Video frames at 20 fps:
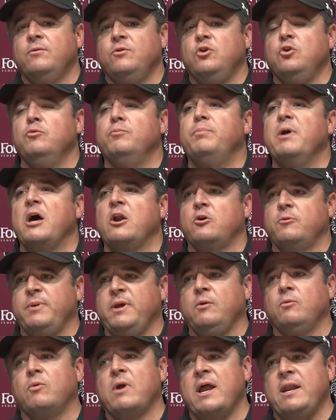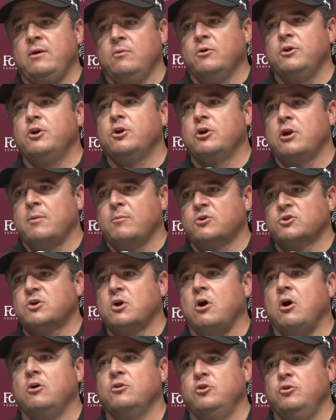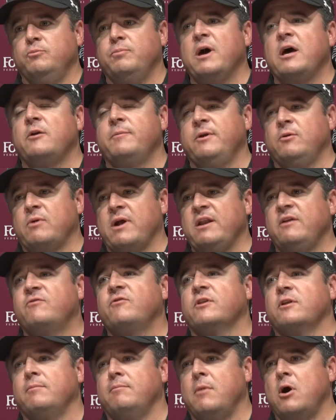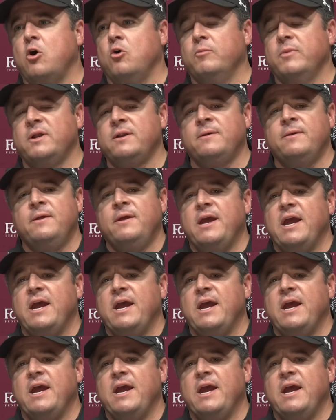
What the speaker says: You better be ready when your number's called. You better be ready for the moment.